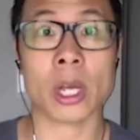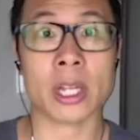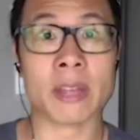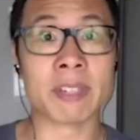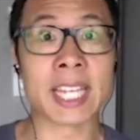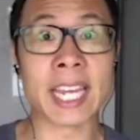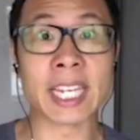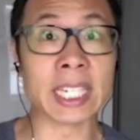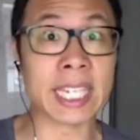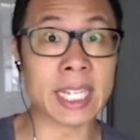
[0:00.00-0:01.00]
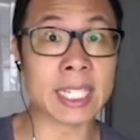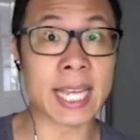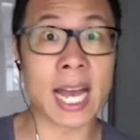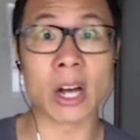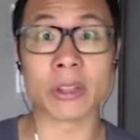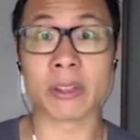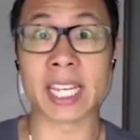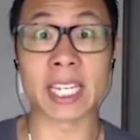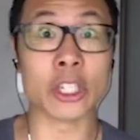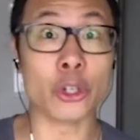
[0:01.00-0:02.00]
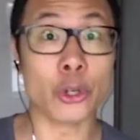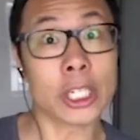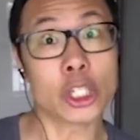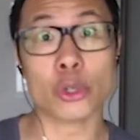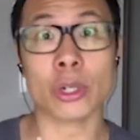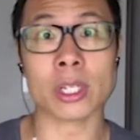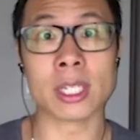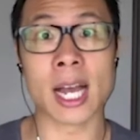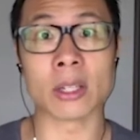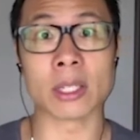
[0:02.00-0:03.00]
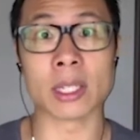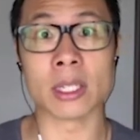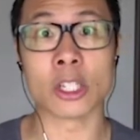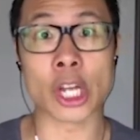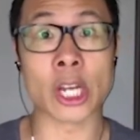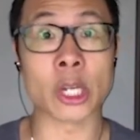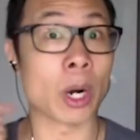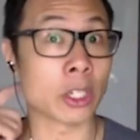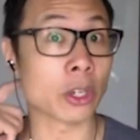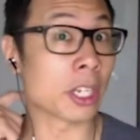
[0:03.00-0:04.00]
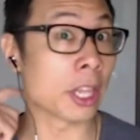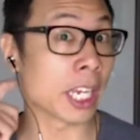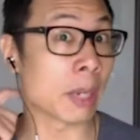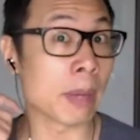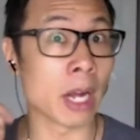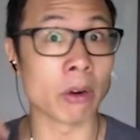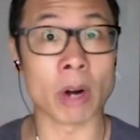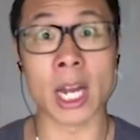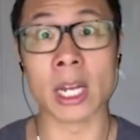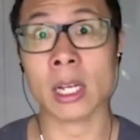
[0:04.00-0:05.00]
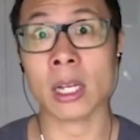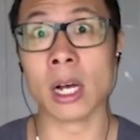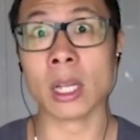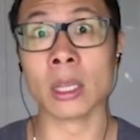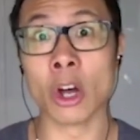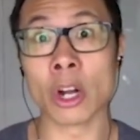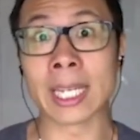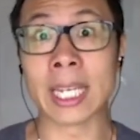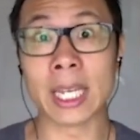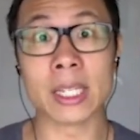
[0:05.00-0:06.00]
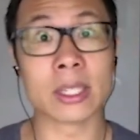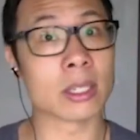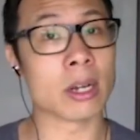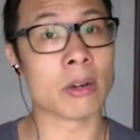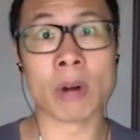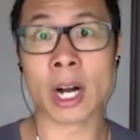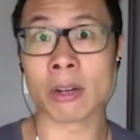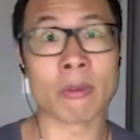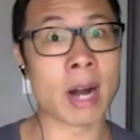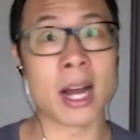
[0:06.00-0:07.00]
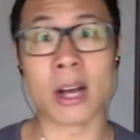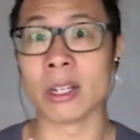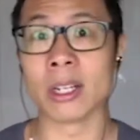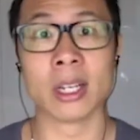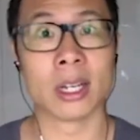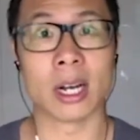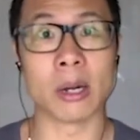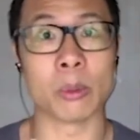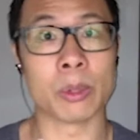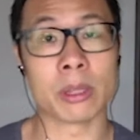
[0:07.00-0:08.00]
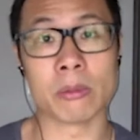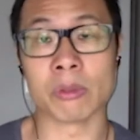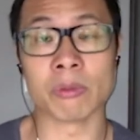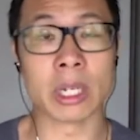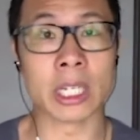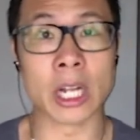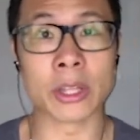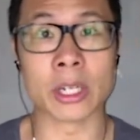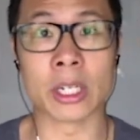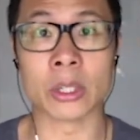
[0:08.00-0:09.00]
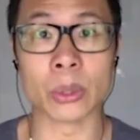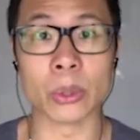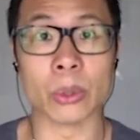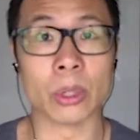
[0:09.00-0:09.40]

they've taken kids out, they've taken uni students out since January. So you can think about it, right? A lot of kids are running around with really nothing to do.